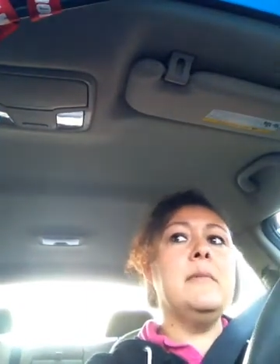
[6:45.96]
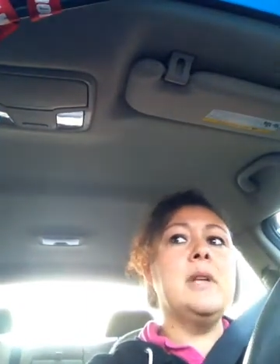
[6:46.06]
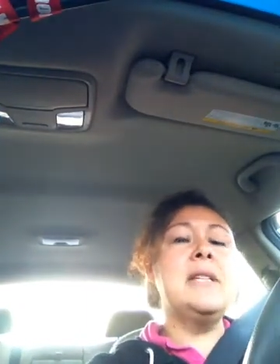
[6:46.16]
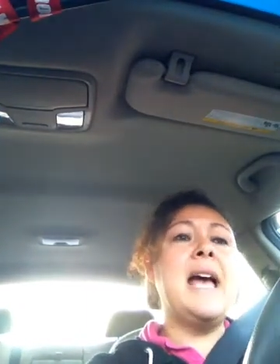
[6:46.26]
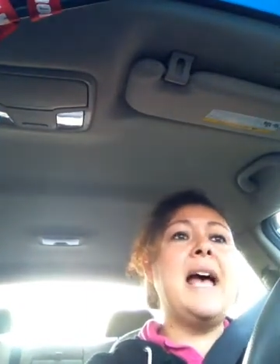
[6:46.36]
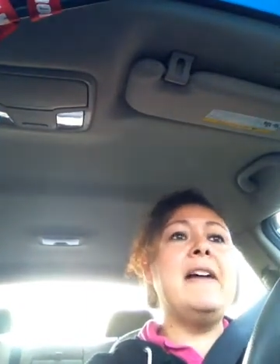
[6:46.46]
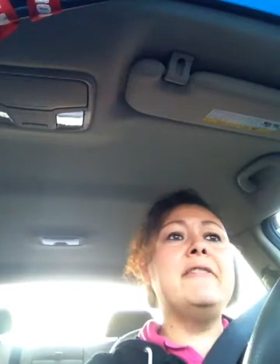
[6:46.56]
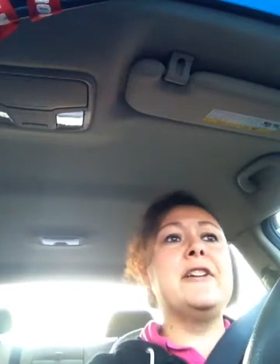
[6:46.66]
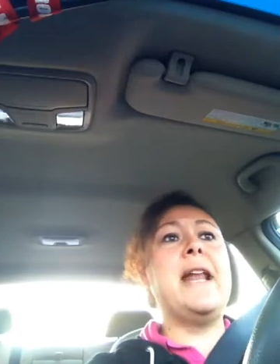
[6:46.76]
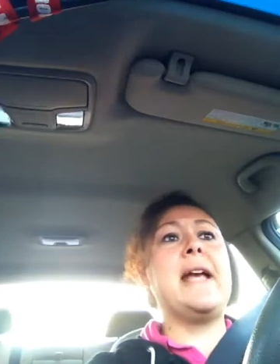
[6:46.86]
to have
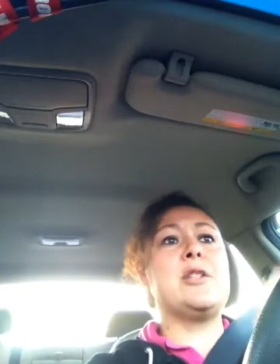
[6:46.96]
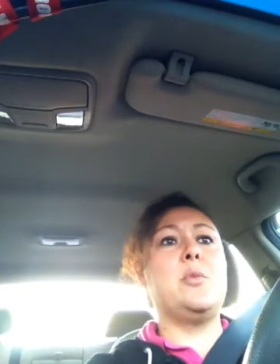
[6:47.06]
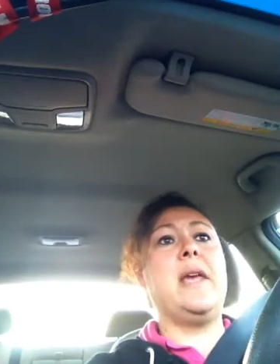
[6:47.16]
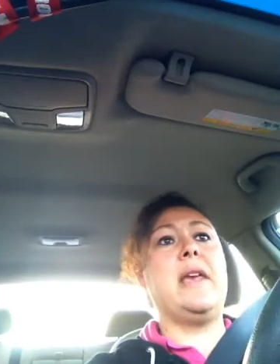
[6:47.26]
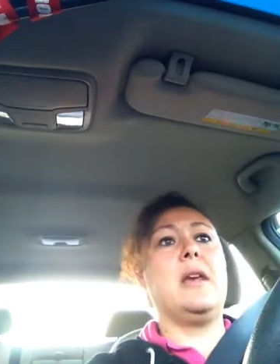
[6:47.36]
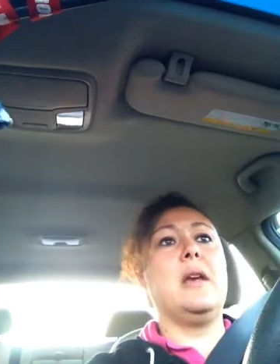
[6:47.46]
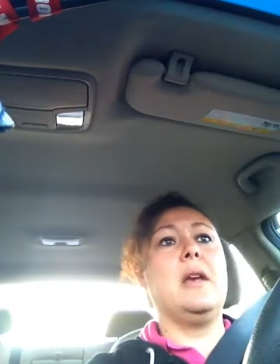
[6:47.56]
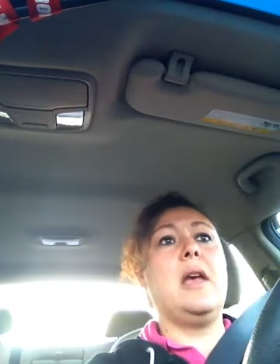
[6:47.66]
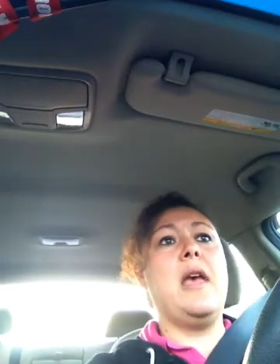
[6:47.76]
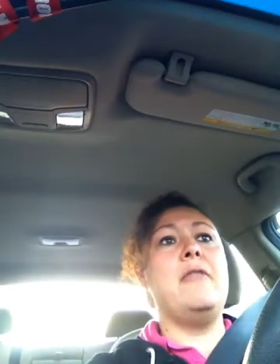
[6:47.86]
for next week,
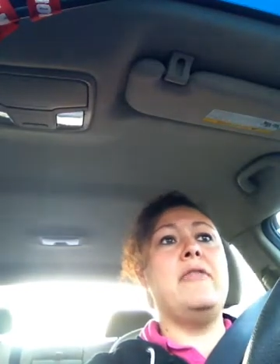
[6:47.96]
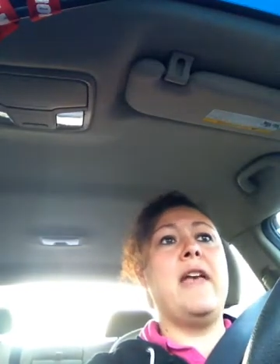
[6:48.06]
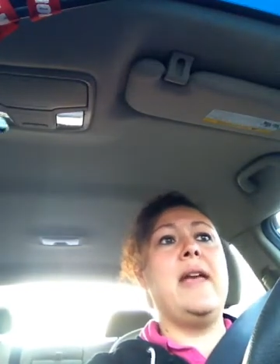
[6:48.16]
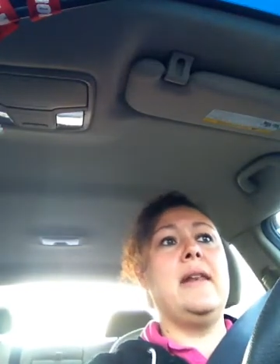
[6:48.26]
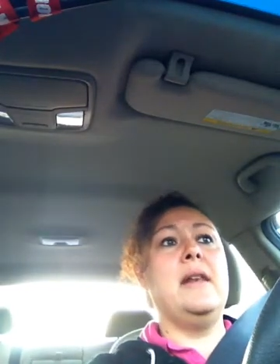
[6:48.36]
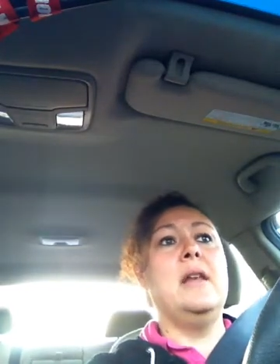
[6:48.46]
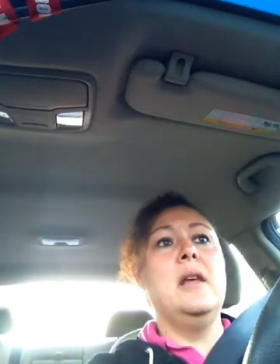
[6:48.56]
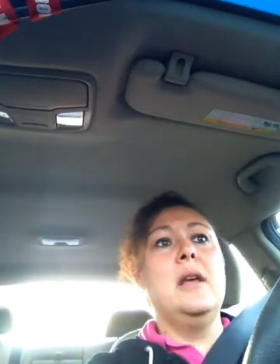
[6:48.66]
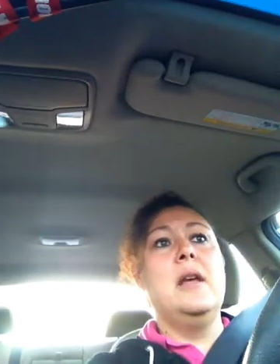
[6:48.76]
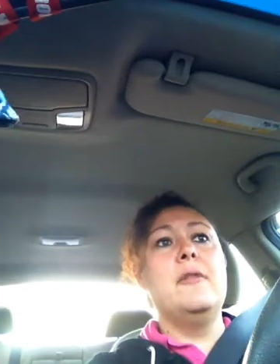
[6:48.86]
and
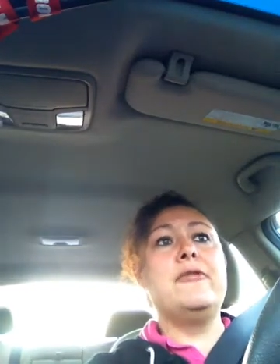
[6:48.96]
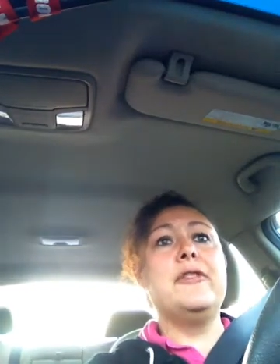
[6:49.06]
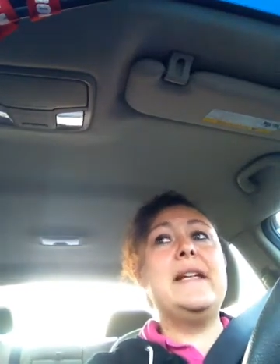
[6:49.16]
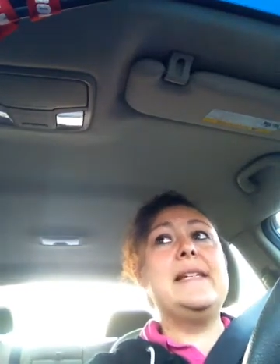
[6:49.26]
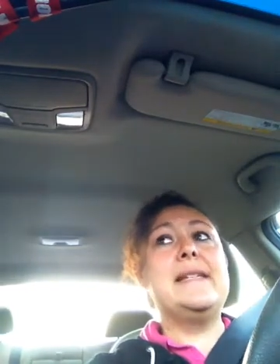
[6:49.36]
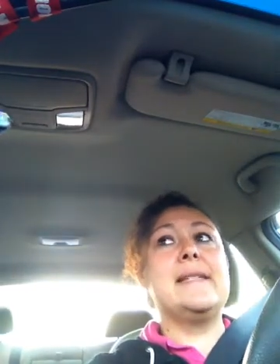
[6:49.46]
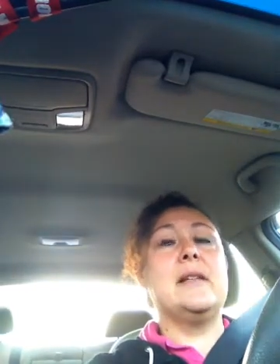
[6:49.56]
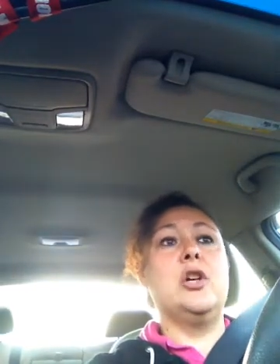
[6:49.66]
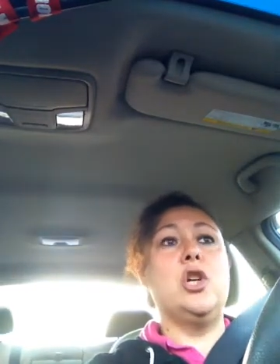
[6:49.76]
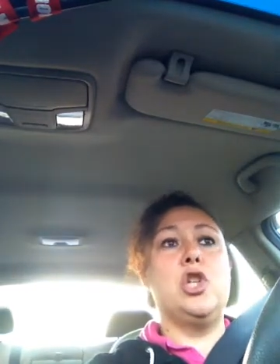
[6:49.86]
then freeze
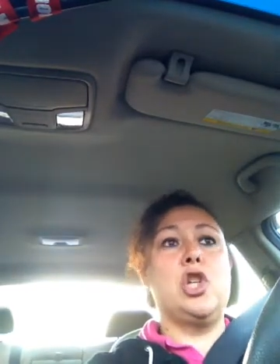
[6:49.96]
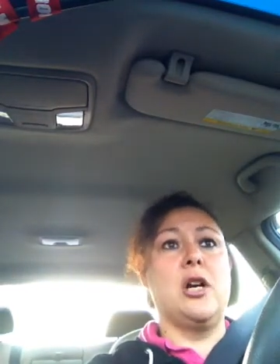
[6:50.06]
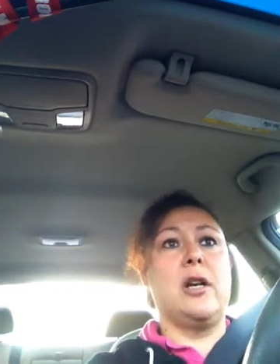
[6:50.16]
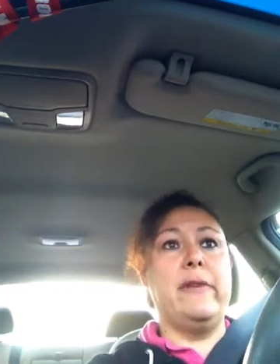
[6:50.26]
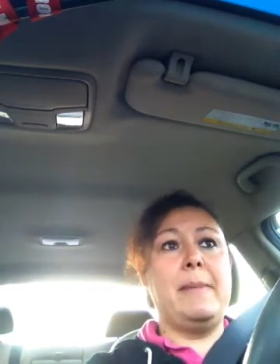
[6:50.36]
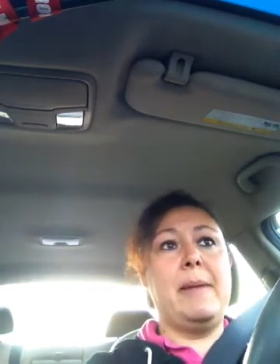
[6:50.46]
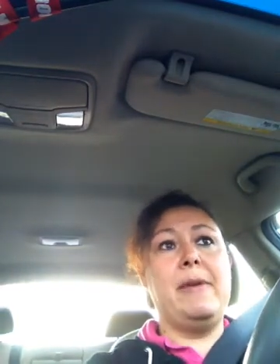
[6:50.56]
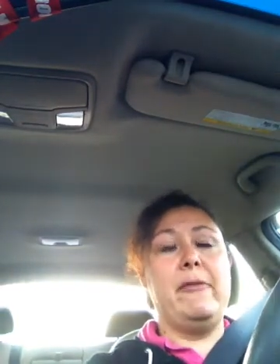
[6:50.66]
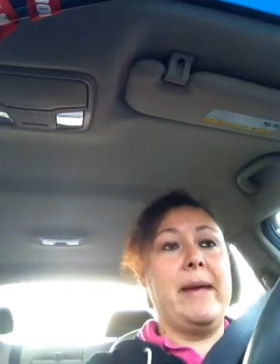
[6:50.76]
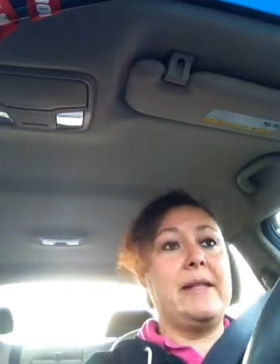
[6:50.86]
a good chunk of it, maybe
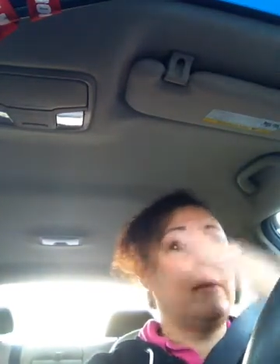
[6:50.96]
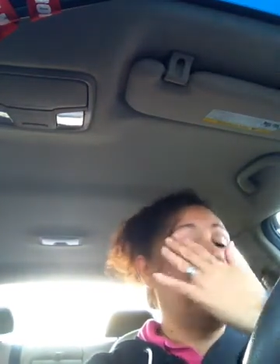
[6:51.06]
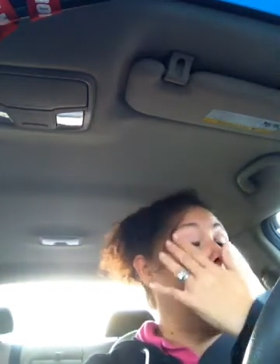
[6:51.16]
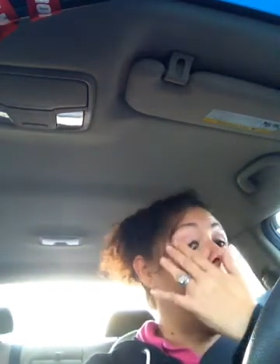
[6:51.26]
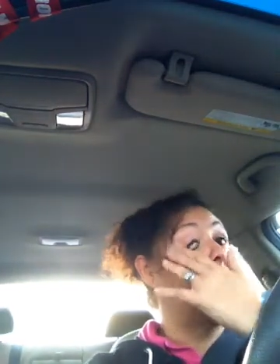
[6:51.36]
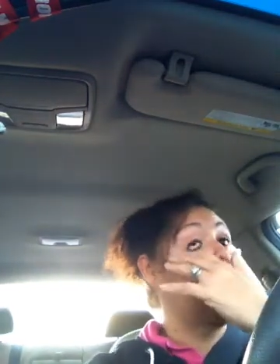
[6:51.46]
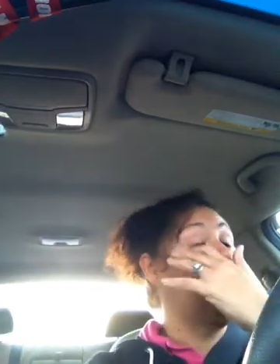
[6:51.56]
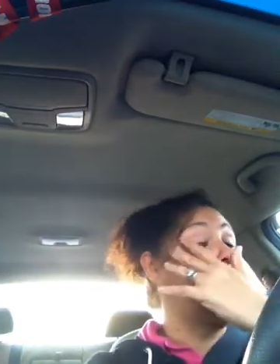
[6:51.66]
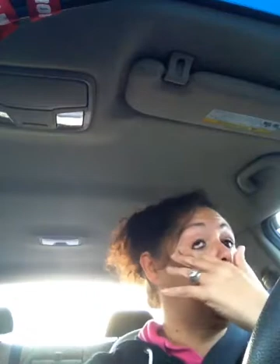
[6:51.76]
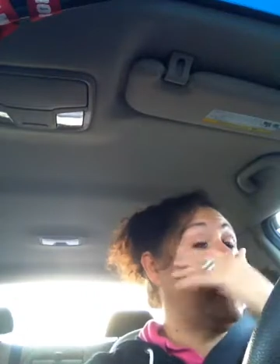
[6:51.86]
even make double batch,
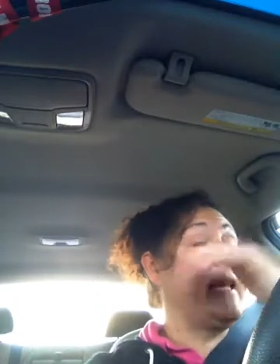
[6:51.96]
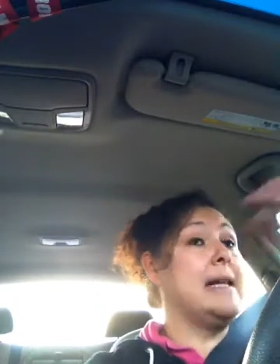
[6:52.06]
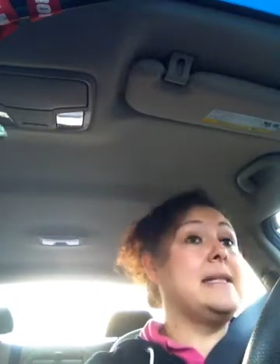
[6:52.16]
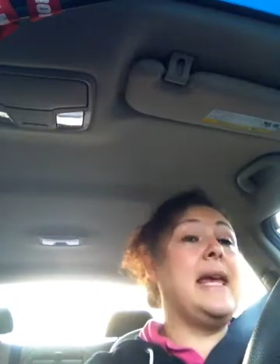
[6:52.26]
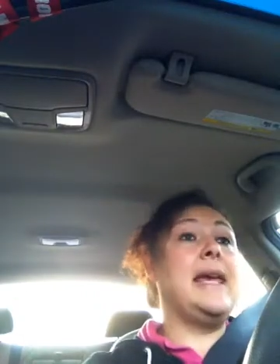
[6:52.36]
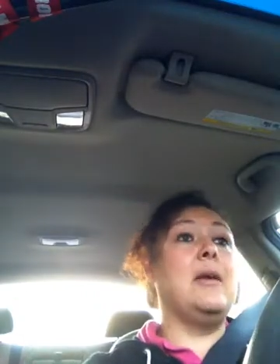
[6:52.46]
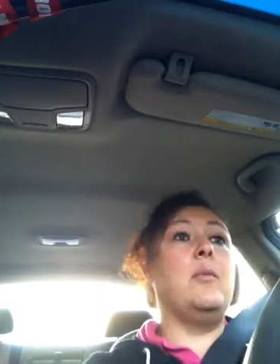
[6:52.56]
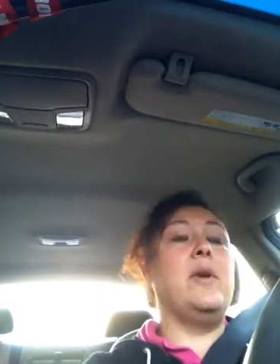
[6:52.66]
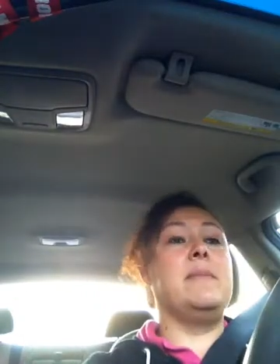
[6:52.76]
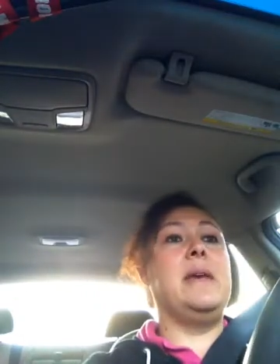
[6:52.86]
so that I can take it
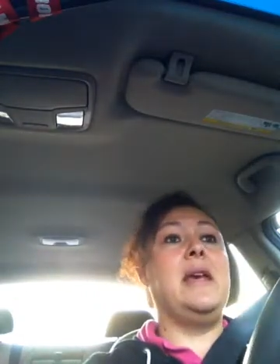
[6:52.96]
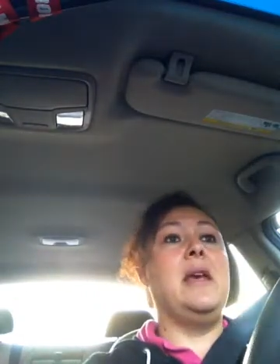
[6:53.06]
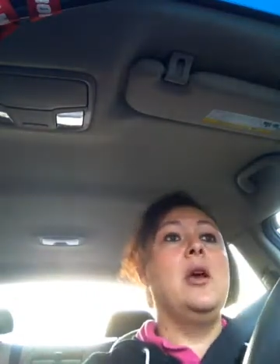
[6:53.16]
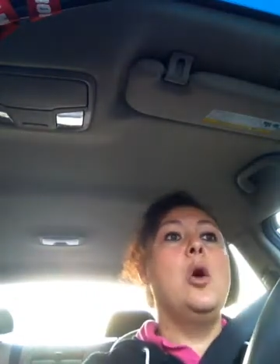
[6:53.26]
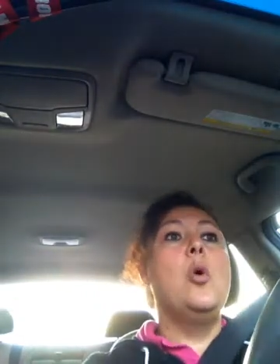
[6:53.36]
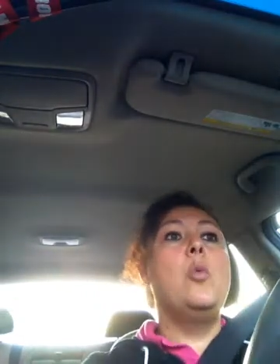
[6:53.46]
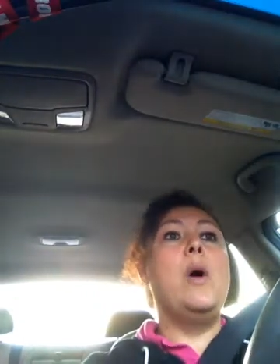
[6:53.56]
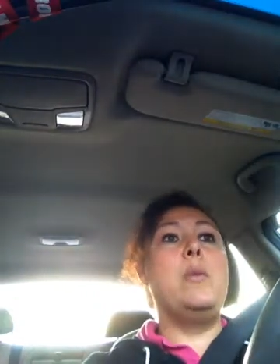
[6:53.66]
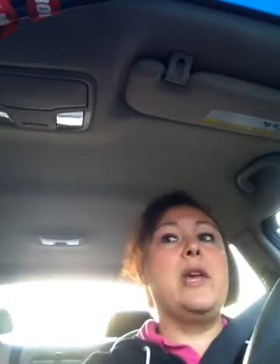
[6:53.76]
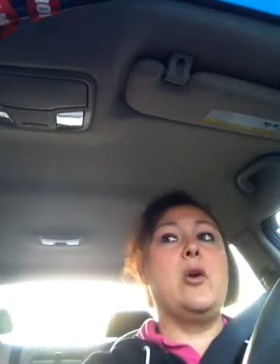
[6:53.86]
with me
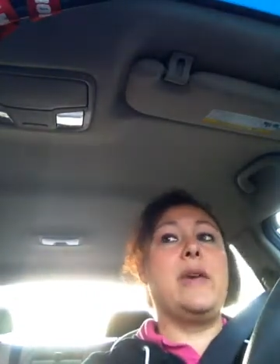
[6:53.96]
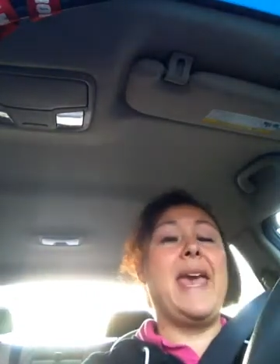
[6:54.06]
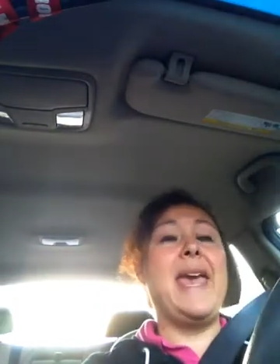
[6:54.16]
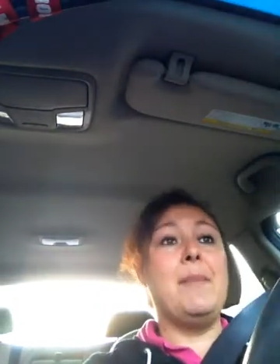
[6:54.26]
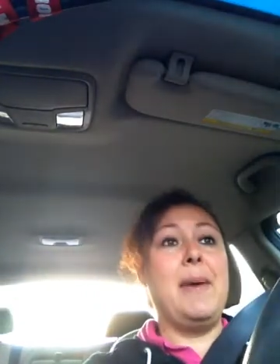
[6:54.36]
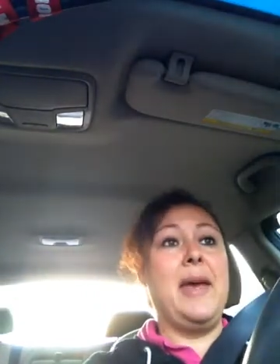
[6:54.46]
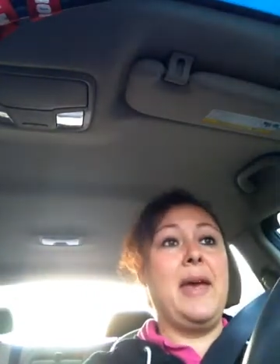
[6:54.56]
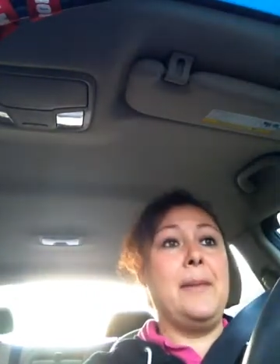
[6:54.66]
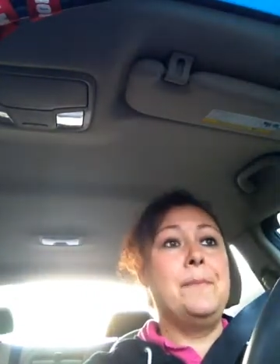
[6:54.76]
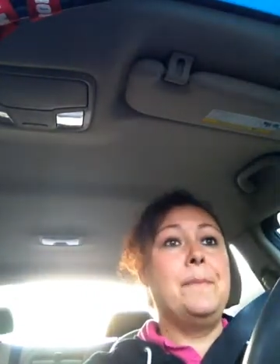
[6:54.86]
when we go
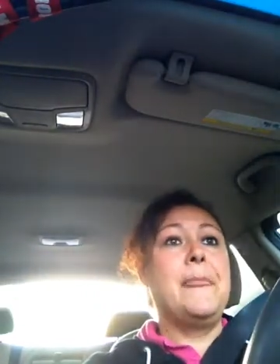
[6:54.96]
camping